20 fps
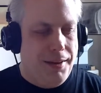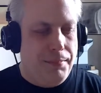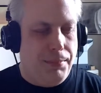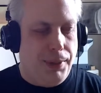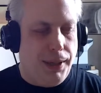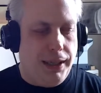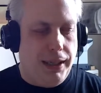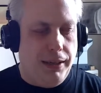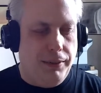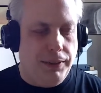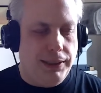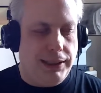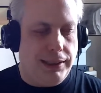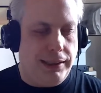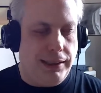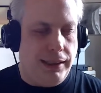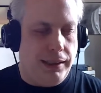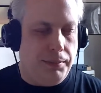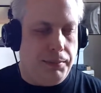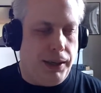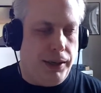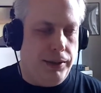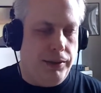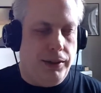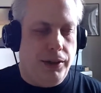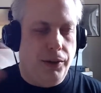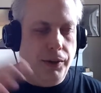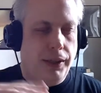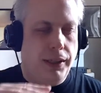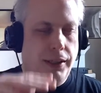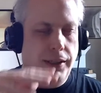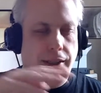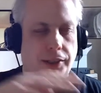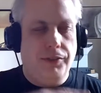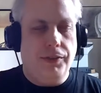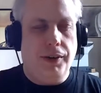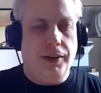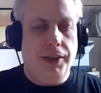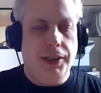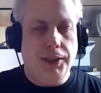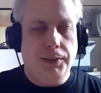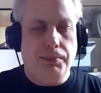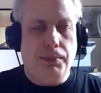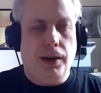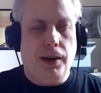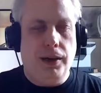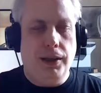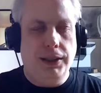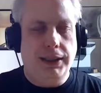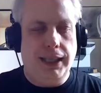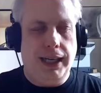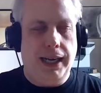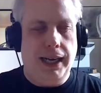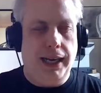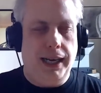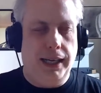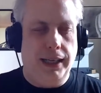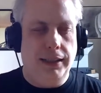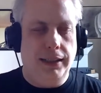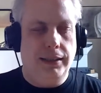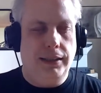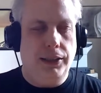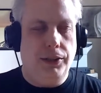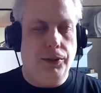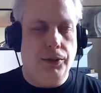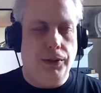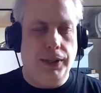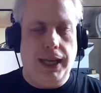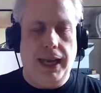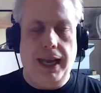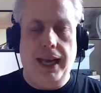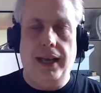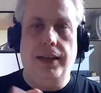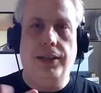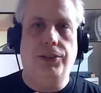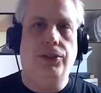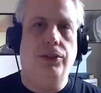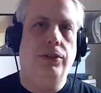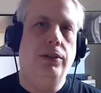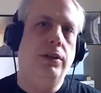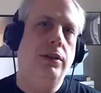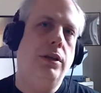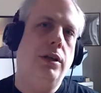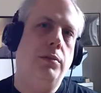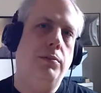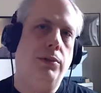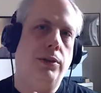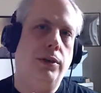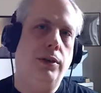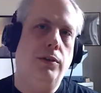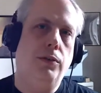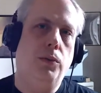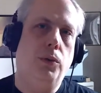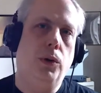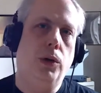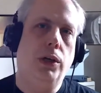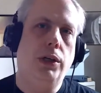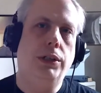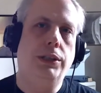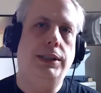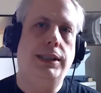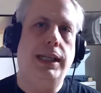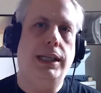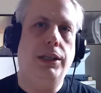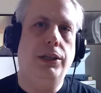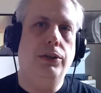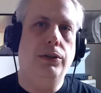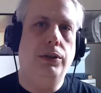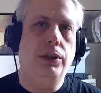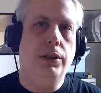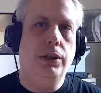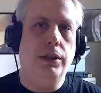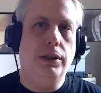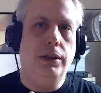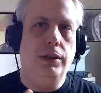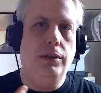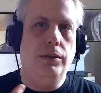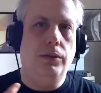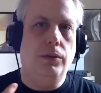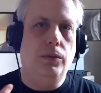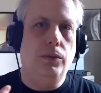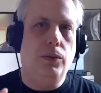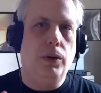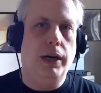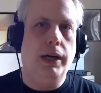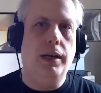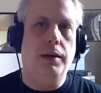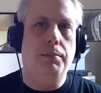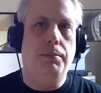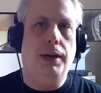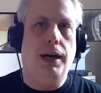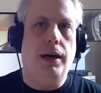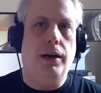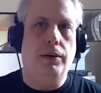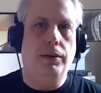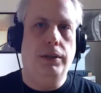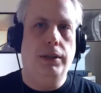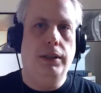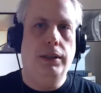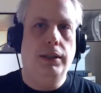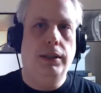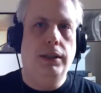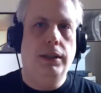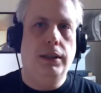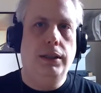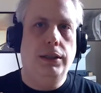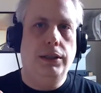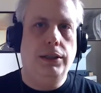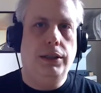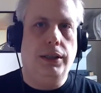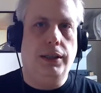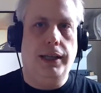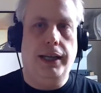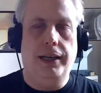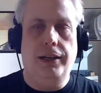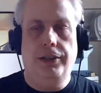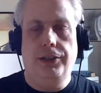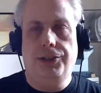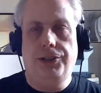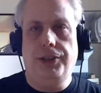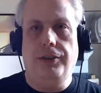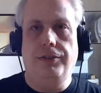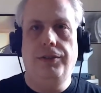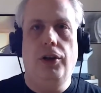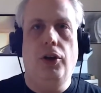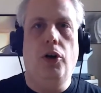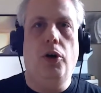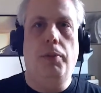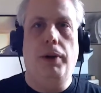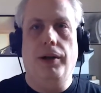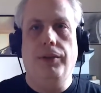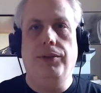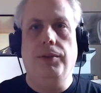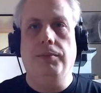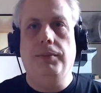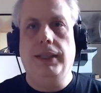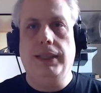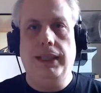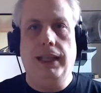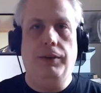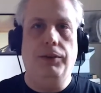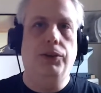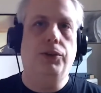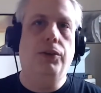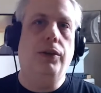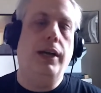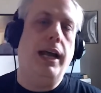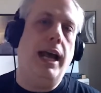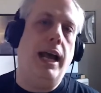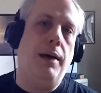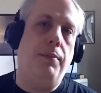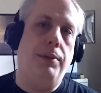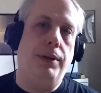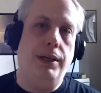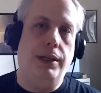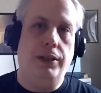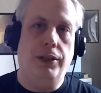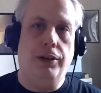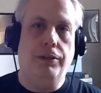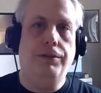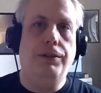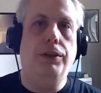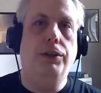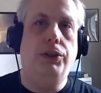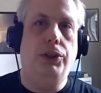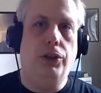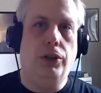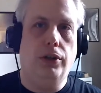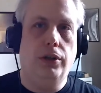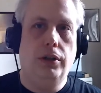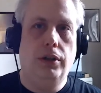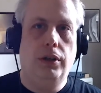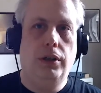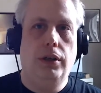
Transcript: But it was about going into these various parts, and you only had a certain number of words that you could write about to let yourself know about something that was going to happen in your future.